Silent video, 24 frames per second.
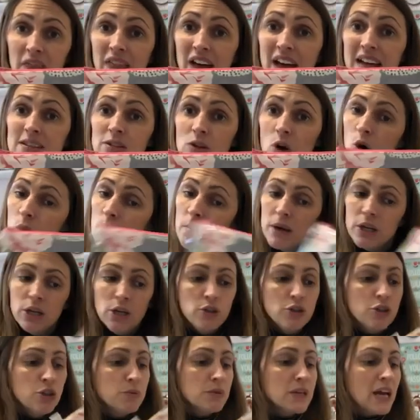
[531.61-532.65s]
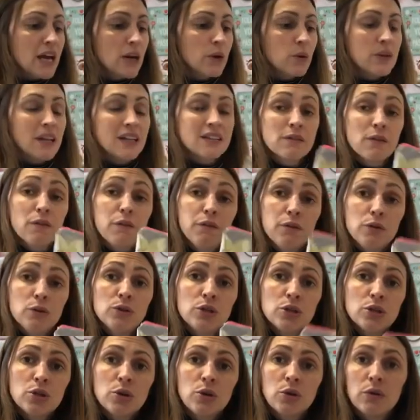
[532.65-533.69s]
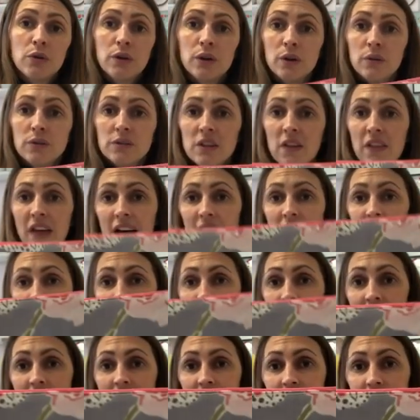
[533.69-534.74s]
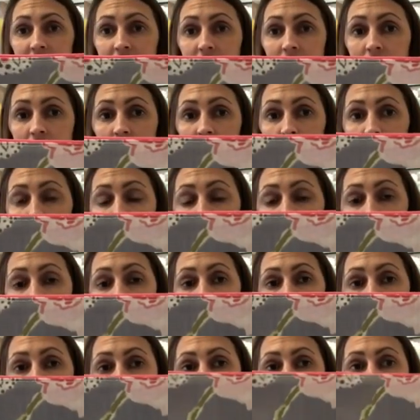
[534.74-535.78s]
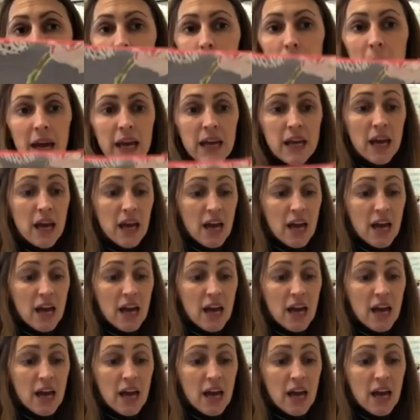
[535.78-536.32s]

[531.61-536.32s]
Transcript: That's on my YouTube channel, and that's a full tutorial. So that again is another fab little make.